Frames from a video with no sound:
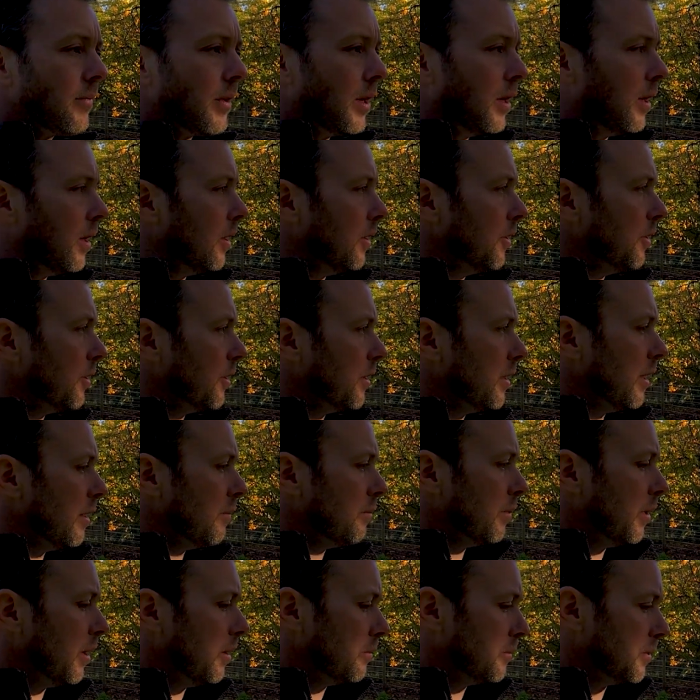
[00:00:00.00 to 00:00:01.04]
you could have
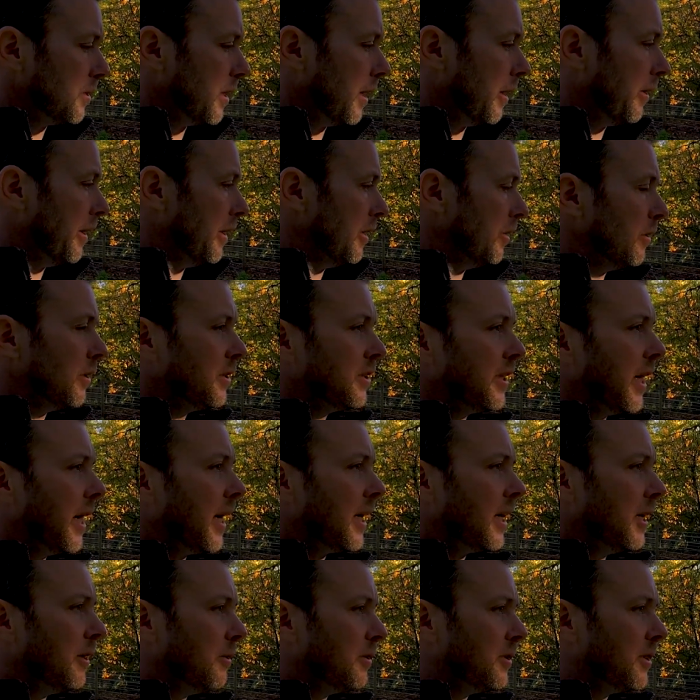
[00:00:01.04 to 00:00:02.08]
problems. Now I know
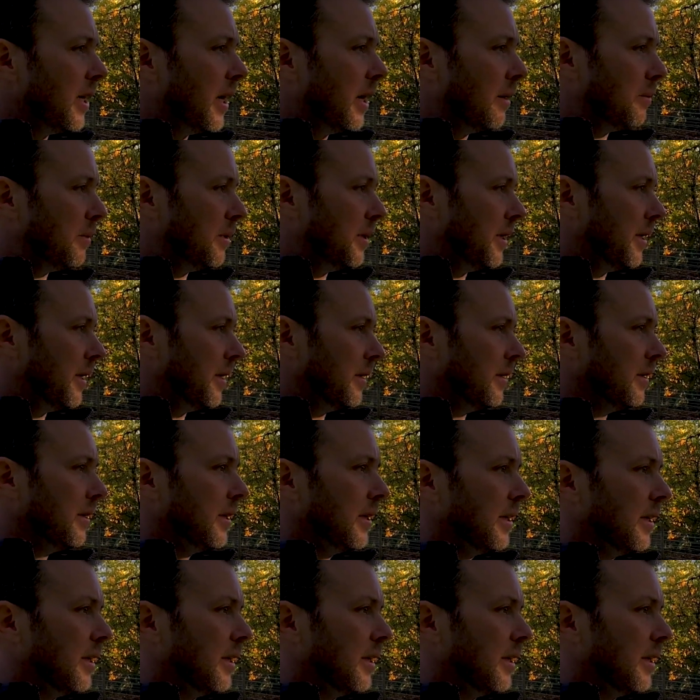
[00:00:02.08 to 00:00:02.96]
exactly what's happened here.